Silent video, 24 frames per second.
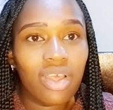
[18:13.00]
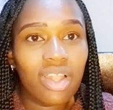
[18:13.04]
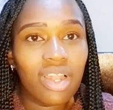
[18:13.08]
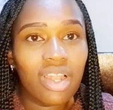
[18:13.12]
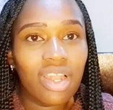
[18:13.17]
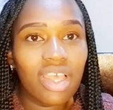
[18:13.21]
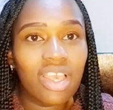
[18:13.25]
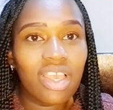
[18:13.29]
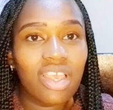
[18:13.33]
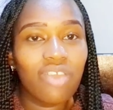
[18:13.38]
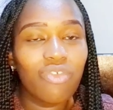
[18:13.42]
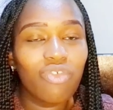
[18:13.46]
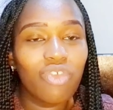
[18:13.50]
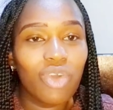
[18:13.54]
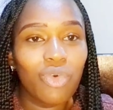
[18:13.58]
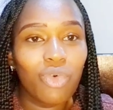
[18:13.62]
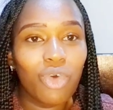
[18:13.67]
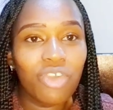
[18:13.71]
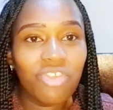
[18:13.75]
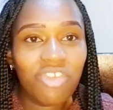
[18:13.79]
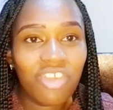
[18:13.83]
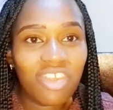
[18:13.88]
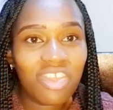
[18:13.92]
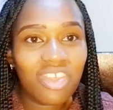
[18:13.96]
If you're
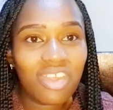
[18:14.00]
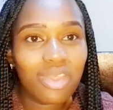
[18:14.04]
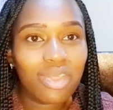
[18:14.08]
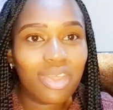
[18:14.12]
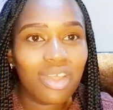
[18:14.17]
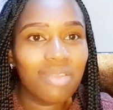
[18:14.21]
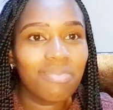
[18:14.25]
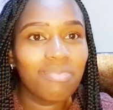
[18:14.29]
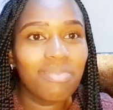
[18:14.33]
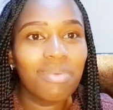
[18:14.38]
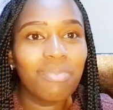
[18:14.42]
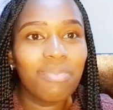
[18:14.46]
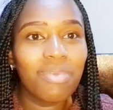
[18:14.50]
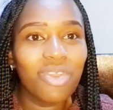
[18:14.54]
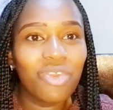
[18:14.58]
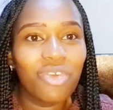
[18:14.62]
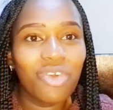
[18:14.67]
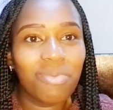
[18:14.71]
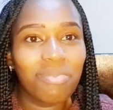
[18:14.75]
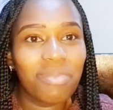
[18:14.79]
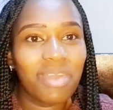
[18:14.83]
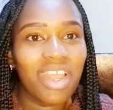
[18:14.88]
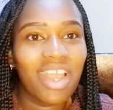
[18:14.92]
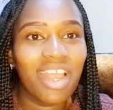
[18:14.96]
watching this and maybe you're
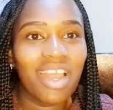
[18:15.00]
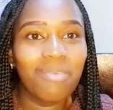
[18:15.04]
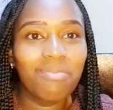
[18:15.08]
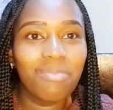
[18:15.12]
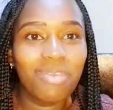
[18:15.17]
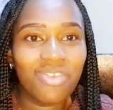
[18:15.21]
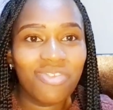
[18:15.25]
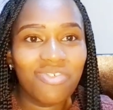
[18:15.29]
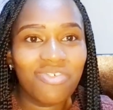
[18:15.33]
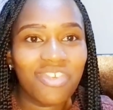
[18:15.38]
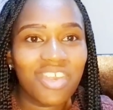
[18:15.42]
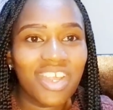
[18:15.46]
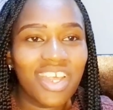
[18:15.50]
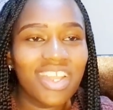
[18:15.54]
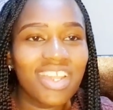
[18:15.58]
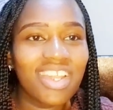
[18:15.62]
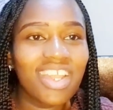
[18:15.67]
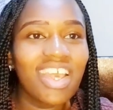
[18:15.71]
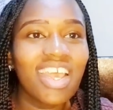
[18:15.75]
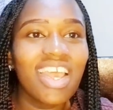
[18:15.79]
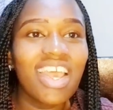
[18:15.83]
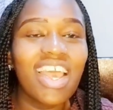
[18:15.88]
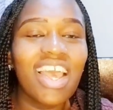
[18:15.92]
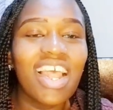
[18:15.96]
my hubby's friend,
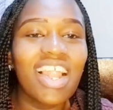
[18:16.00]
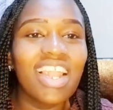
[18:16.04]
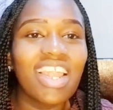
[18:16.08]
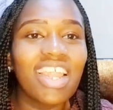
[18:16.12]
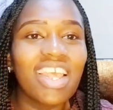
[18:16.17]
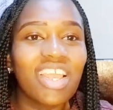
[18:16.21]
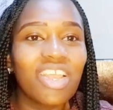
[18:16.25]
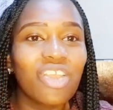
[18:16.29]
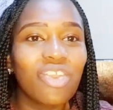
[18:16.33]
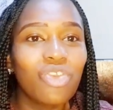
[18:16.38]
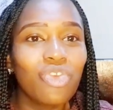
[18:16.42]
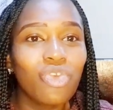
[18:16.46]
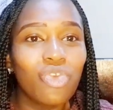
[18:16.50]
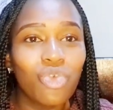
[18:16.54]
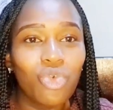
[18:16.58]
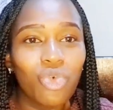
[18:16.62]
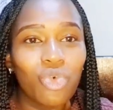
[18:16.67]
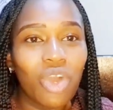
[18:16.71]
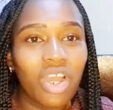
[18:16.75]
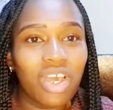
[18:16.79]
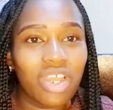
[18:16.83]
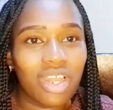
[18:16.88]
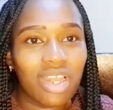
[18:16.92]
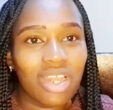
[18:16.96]
you
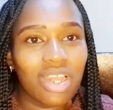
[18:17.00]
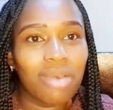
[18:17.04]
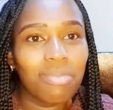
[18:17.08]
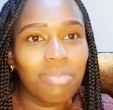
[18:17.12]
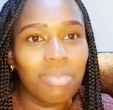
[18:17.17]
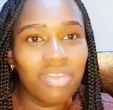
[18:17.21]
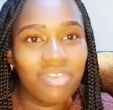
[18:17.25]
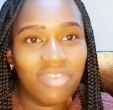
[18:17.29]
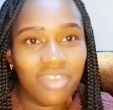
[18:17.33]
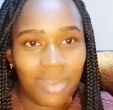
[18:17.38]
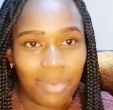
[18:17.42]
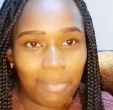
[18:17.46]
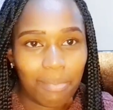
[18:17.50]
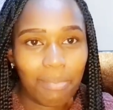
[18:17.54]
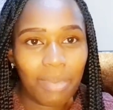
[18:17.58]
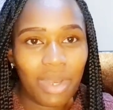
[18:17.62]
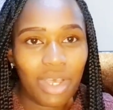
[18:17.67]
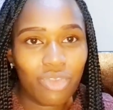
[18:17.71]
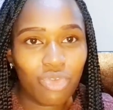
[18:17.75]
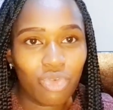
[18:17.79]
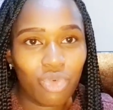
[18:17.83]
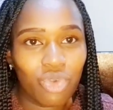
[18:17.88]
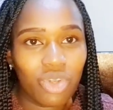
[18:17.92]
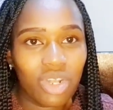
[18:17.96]
are an amazing
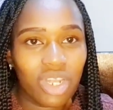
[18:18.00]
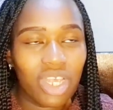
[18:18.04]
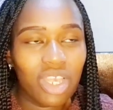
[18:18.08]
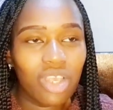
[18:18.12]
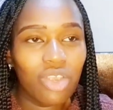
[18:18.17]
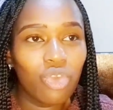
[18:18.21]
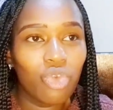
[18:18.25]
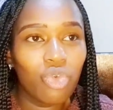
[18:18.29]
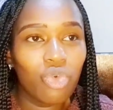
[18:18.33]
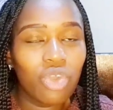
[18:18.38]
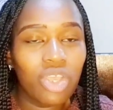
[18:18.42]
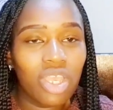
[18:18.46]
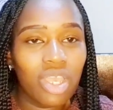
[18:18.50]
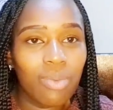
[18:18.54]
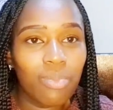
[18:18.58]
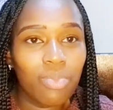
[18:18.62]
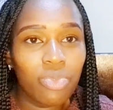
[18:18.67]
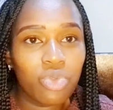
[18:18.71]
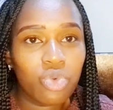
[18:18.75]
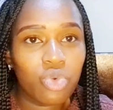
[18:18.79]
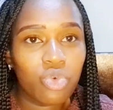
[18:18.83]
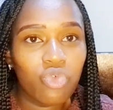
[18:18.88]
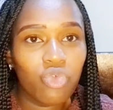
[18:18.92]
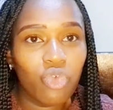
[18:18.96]
person. You came
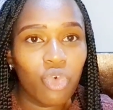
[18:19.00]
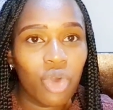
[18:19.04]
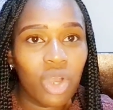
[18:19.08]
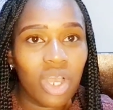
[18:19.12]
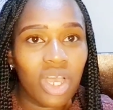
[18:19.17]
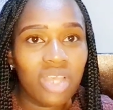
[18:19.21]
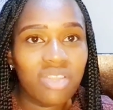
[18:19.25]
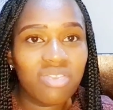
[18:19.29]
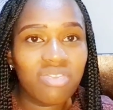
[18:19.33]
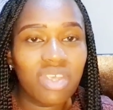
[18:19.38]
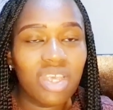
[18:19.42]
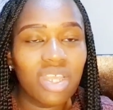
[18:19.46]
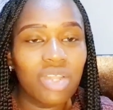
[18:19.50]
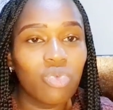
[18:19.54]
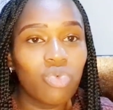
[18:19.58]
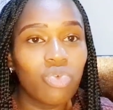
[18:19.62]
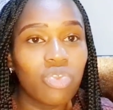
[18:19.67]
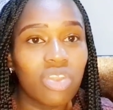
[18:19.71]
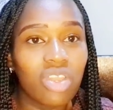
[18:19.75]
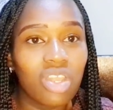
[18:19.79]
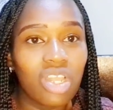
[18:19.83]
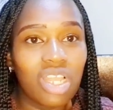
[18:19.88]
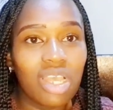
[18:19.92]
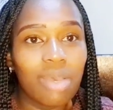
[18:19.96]
through for us and
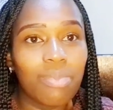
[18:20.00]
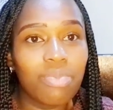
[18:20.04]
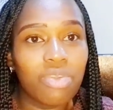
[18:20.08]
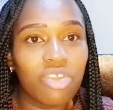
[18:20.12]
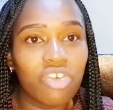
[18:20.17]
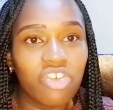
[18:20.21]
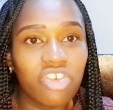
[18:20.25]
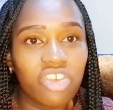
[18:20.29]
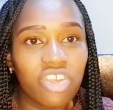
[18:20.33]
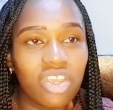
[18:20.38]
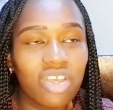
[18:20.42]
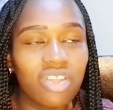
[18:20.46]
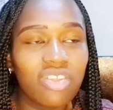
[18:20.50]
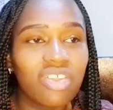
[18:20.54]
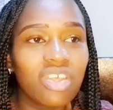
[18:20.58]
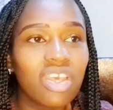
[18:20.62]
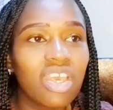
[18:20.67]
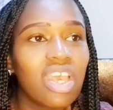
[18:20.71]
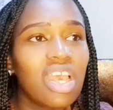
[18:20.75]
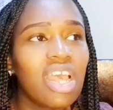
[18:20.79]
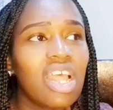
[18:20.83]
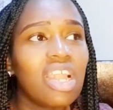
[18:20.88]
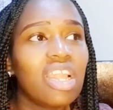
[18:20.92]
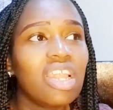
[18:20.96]
we really appreciate.
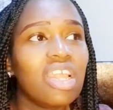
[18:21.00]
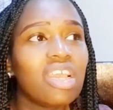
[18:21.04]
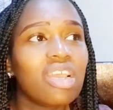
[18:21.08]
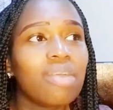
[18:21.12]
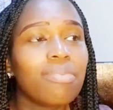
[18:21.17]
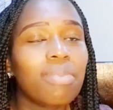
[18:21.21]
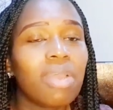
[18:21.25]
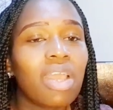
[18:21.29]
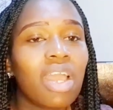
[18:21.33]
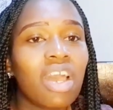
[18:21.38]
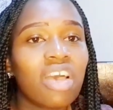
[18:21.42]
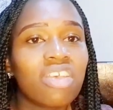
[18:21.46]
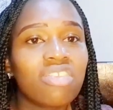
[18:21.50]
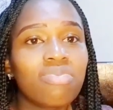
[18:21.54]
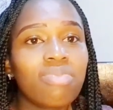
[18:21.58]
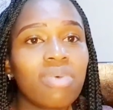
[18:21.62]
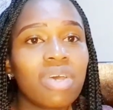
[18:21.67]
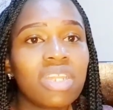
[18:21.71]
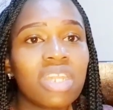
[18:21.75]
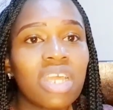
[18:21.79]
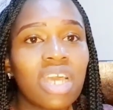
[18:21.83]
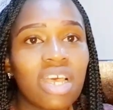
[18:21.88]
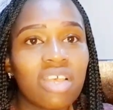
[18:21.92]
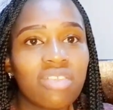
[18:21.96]
My
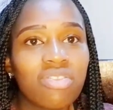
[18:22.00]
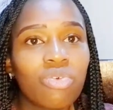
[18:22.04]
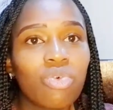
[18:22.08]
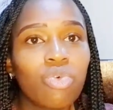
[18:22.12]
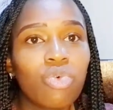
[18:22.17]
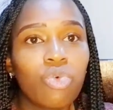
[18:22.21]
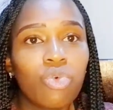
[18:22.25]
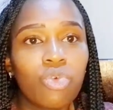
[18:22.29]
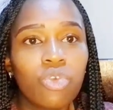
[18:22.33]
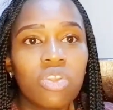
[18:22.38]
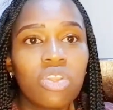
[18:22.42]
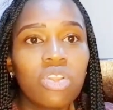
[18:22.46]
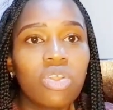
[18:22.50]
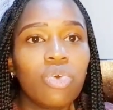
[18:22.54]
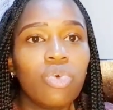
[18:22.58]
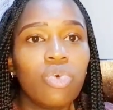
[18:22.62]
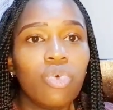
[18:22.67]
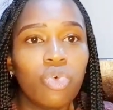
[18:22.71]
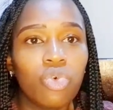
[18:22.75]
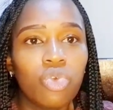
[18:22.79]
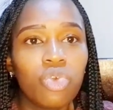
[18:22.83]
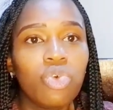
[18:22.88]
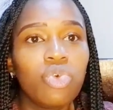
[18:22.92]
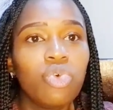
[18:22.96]
husband has
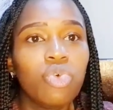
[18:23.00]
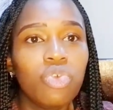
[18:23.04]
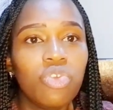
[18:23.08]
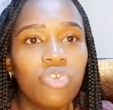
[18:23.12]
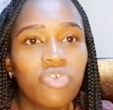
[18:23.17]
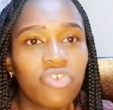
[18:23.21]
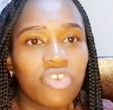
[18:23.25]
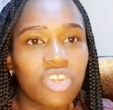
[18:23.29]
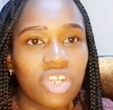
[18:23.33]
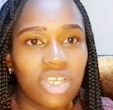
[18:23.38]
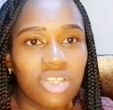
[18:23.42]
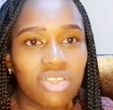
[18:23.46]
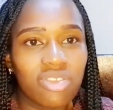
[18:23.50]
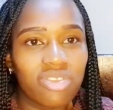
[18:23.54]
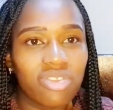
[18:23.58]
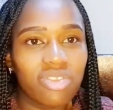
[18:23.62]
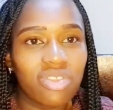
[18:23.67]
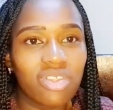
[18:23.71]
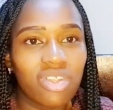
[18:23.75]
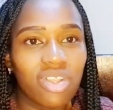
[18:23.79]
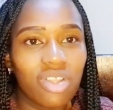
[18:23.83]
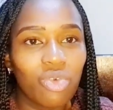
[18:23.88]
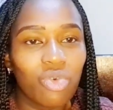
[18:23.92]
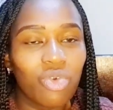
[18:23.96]
good friends.
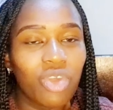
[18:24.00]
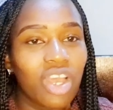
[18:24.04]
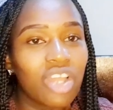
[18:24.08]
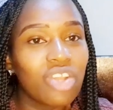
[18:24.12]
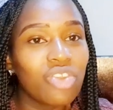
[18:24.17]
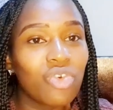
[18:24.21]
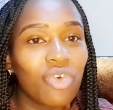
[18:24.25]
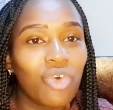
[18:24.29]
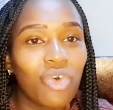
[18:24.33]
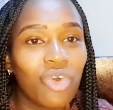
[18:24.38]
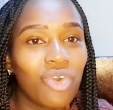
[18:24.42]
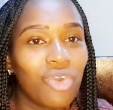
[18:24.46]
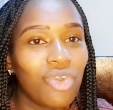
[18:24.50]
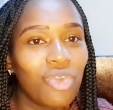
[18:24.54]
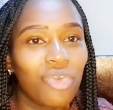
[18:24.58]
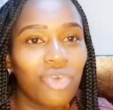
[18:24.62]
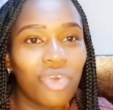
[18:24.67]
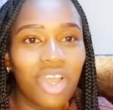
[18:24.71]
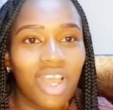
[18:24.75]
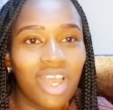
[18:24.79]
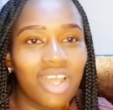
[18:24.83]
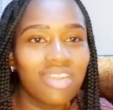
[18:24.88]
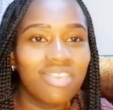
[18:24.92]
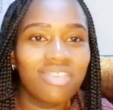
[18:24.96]
You
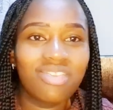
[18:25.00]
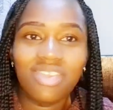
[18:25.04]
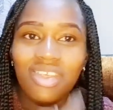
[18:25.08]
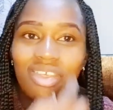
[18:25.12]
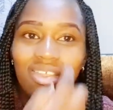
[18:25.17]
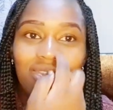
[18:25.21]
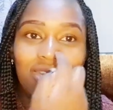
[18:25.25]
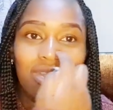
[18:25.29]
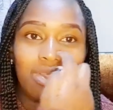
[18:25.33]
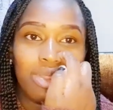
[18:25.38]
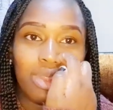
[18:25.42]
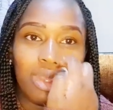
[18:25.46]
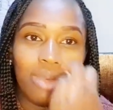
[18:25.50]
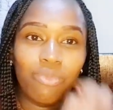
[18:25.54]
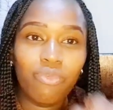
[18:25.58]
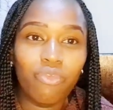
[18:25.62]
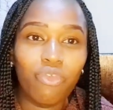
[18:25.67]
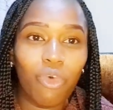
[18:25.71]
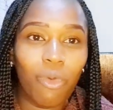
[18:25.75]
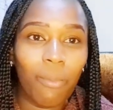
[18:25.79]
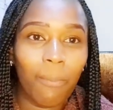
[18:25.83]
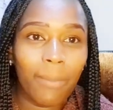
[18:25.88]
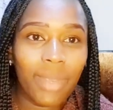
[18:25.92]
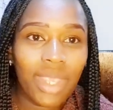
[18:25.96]
can't say the same
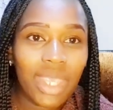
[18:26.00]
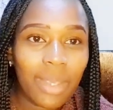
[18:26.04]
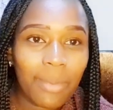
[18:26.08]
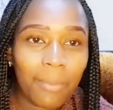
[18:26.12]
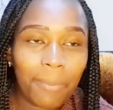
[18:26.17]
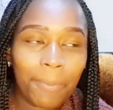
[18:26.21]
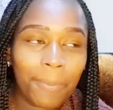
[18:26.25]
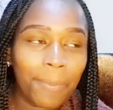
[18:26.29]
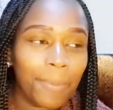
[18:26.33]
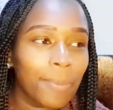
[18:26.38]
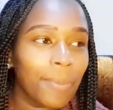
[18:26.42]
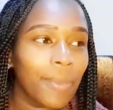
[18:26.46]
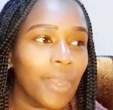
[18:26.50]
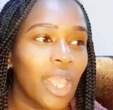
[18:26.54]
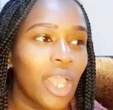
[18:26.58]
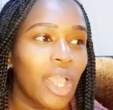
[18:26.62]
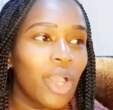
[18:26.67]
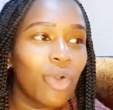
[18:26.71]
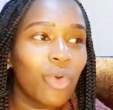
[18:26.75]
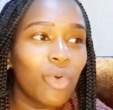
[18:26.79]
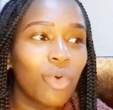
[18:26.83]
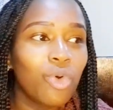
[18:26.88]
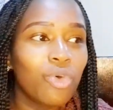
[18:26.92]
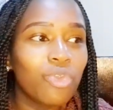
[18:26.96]
for me.
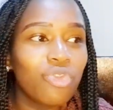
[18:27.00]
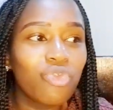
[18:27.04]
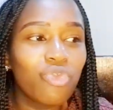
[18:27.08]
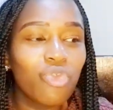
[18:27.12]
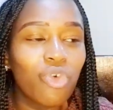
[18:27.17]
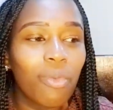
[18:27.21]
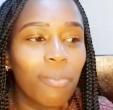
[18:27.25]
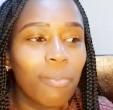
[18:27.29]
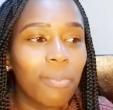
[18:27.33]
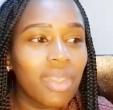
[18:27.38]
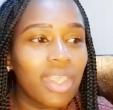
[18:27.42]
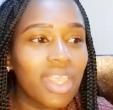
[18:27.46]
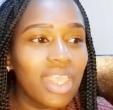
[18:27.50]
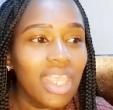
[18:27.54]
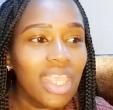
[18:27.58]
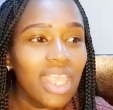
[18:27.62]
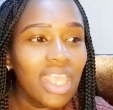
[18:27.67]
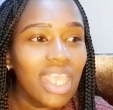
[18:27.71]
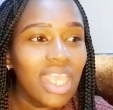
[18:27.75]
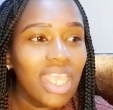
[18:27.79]
Because for me,